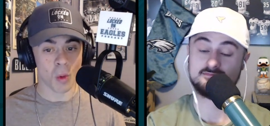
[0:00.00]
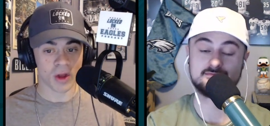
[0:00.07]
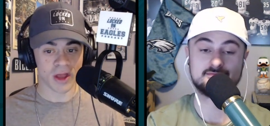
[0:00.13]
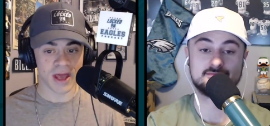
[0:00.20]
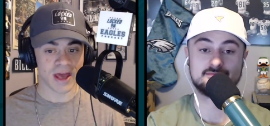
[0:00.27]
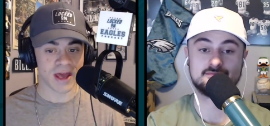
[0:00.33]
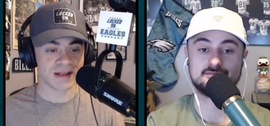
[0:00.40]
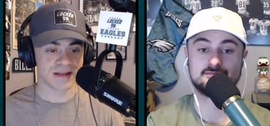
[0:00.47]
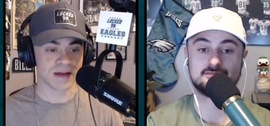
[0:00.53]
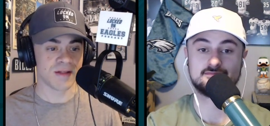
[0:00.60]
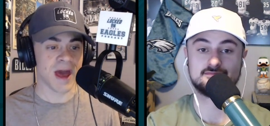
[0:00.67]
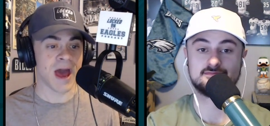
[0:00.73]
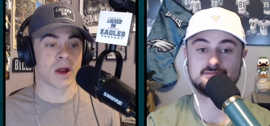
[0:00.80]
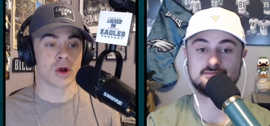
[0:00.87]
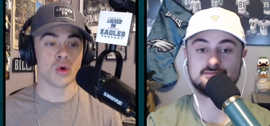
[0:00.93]
Speaker 1: We'll get
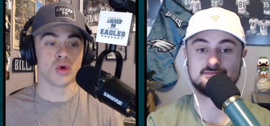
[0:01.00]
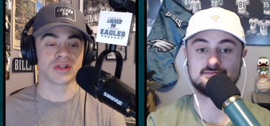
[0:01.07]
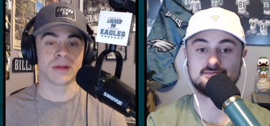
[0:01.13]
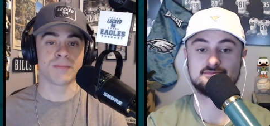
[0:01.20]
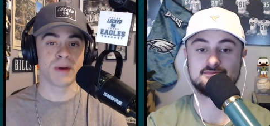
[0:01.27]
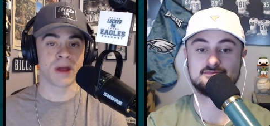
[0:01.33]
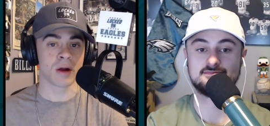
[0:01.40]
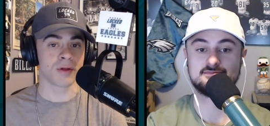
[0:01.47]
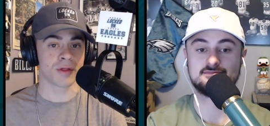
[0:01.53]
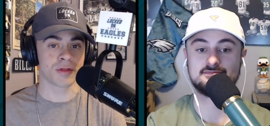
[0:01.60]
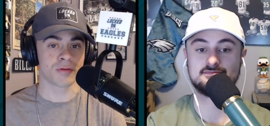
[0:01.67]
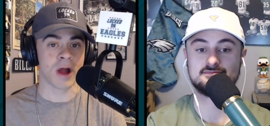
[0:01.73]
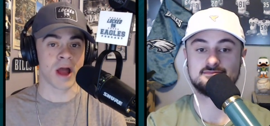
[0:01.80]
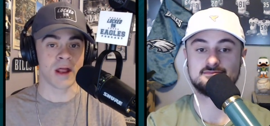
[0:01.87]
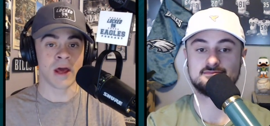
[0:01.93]
into that. Who's the bigger
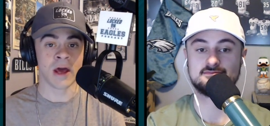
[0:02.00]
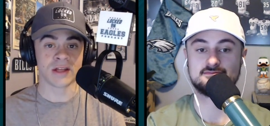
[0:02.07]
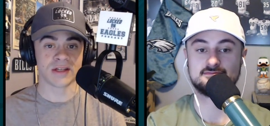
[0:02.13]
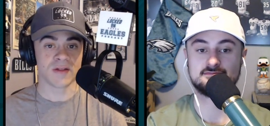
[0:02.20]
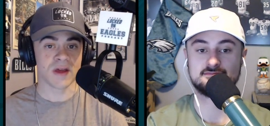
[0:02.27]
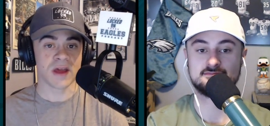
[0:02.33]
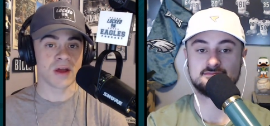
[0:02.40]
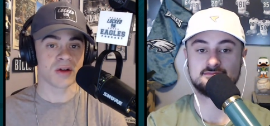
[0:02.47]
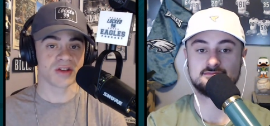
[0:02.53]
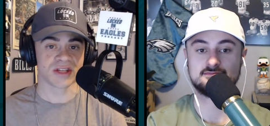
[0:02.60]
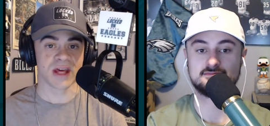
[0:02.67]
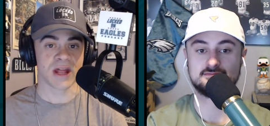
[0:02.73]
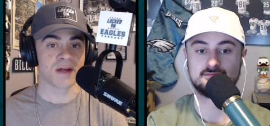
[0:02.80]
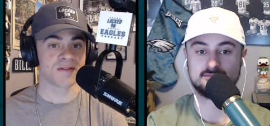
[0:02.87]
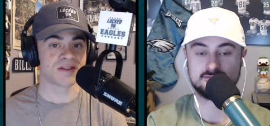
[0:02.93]
threat to the
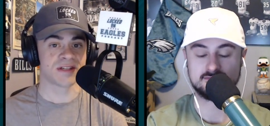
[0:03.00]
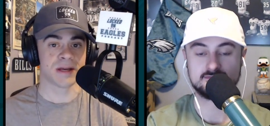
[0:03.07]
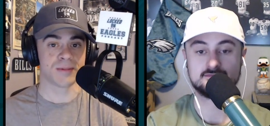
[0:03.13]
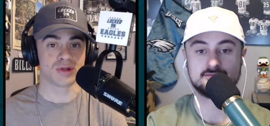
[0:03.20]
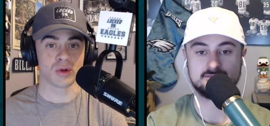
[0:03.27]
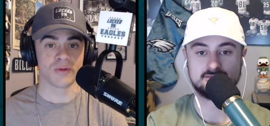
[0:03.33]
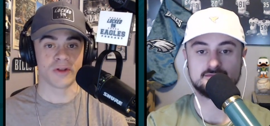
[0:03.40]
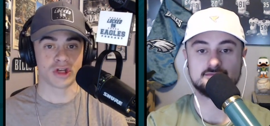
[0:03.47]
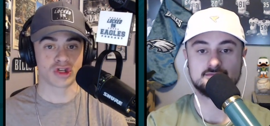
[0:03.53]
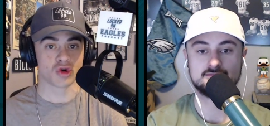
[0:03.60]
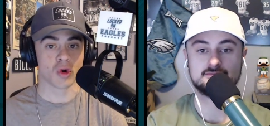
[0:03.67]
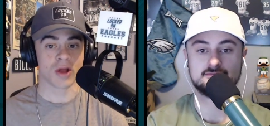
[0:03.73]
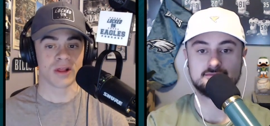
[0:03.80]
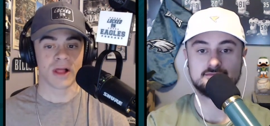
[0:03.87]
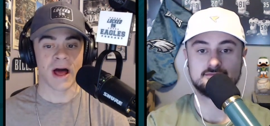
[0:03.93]
Eagles in the NFC between the
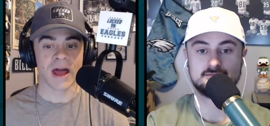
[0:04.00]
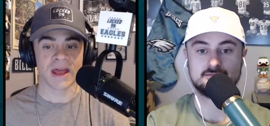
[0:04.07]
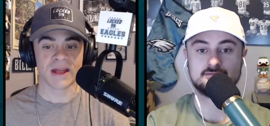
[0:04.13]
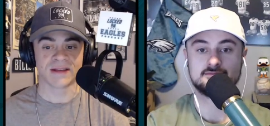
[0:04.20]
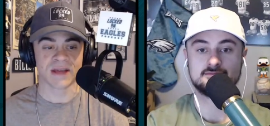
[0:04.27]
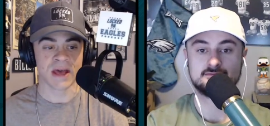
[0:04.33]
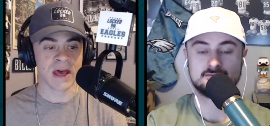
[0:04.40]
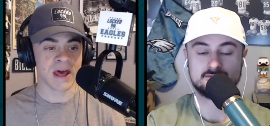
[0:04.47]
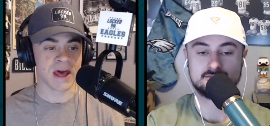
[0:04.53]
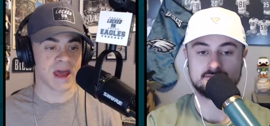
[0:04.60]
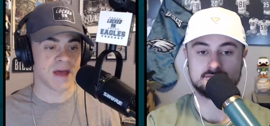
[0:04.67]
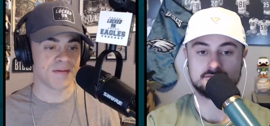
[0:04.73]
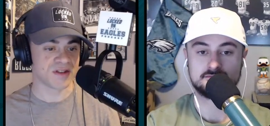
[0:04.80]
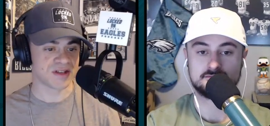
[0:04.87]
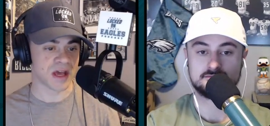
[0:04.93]
Detroit Lions
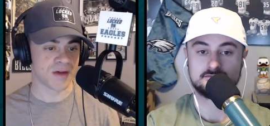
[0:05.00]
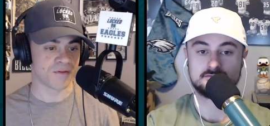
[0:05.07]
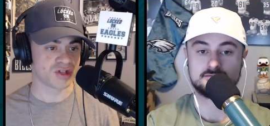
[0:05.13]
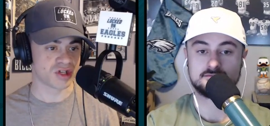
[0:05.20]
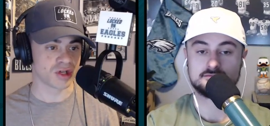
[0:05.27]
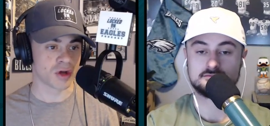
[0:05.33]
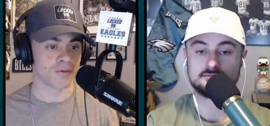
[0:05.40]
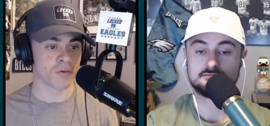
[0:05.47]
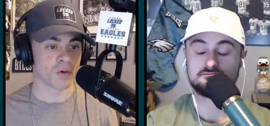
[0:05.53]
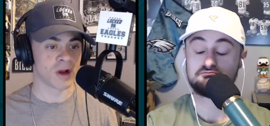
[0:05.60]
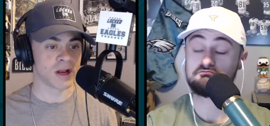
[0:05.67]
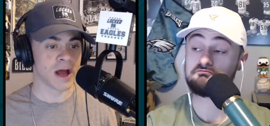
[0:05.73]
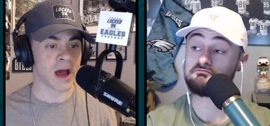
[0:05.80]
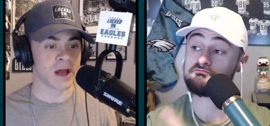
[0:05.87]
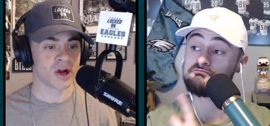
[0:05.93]
and the San Francisco
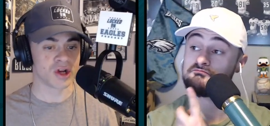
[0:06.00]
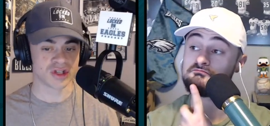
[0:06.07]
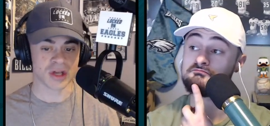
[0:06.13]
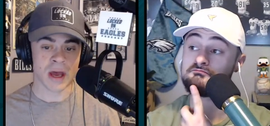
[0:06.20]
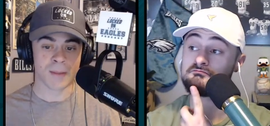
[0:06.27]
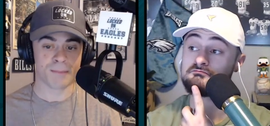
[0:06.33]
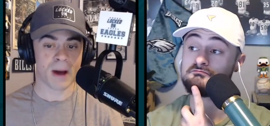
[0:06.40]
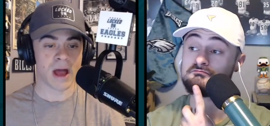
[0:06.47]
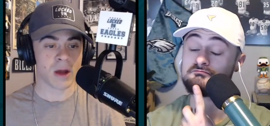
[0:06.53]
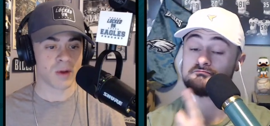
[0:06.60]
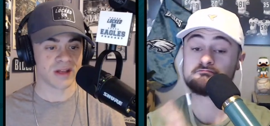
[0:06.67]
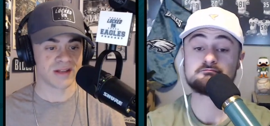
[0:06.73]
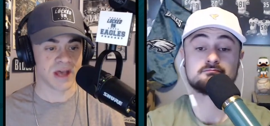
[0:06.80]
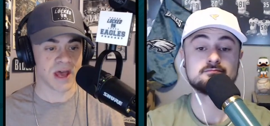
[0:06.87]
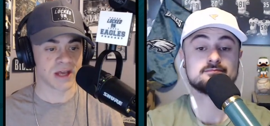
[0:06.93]
49ers?
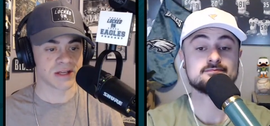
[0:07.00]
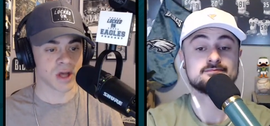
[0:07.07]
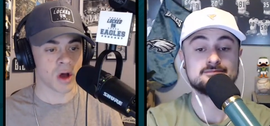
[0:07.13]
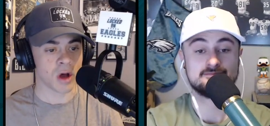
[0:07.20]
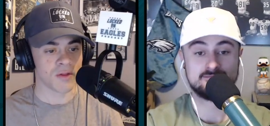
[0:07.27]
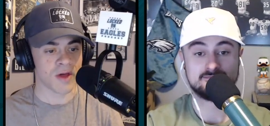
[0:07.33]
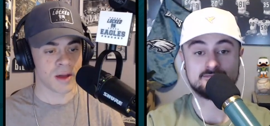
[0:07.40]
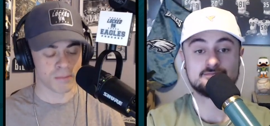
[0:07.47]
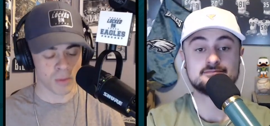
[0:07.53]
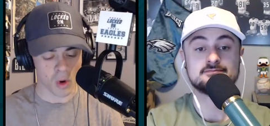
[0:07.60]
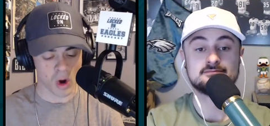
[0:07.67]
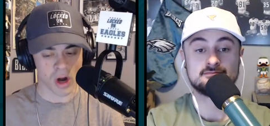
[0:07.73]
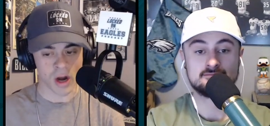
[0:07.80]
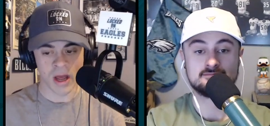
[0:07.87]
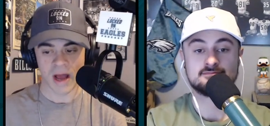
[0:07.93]
Bye week takes all that
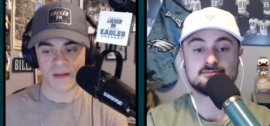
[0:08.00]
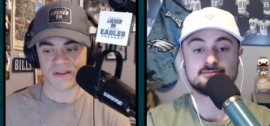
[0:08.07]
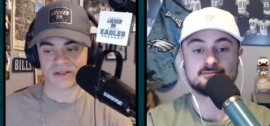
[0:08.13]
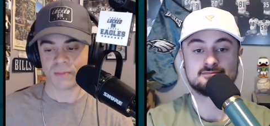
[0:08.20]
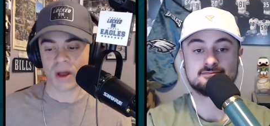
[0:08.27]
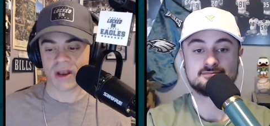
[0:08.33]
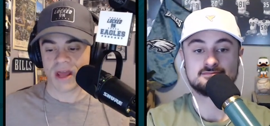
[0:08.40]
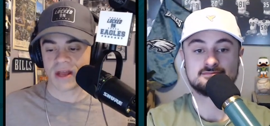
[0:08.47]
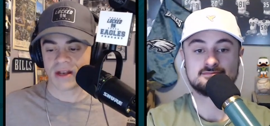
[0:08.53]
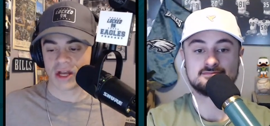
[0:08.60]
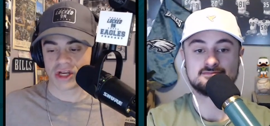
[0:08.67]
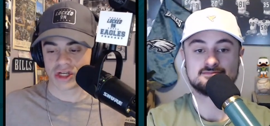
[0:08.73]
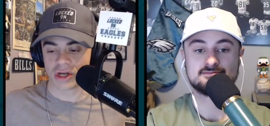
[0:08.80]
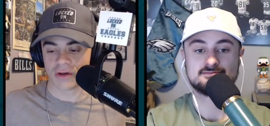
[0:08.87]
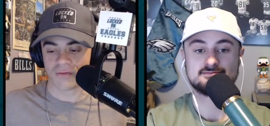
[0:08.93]
more on this Monday
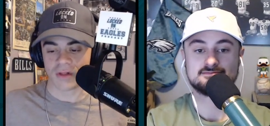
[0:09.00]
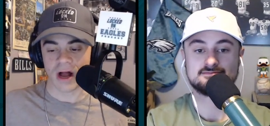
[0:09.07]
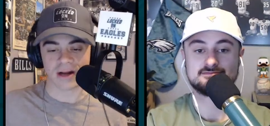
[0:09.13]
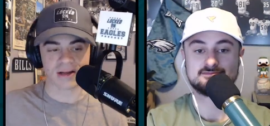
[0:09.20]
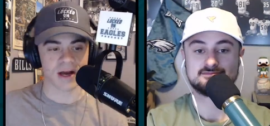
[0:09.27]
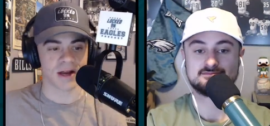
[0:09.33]
edition of Locked